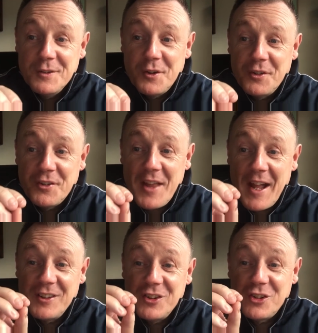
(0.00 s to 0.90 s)
to
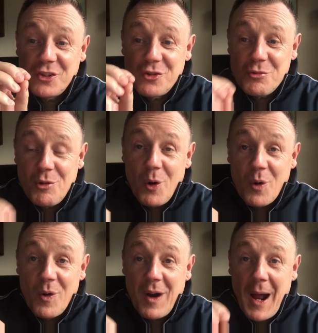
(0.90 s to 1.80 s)
stand
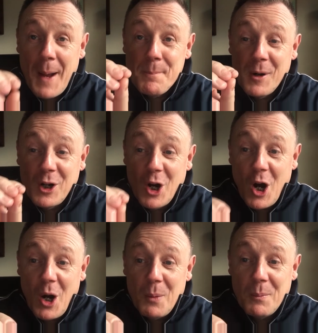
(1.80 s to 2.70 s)
strong and
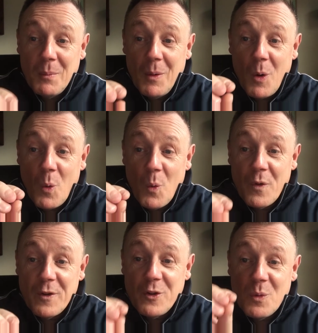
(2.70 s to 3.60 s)
become all
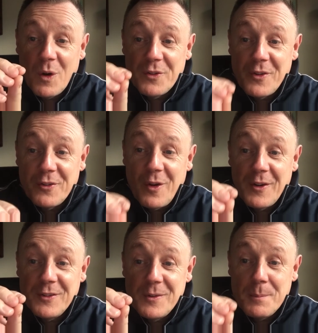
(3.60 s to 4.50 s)
that you are
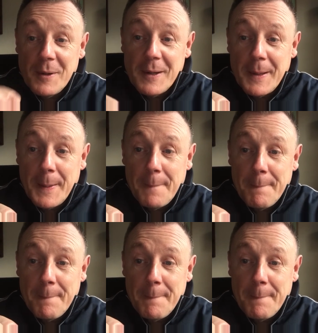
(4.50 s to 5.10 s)
designed to be.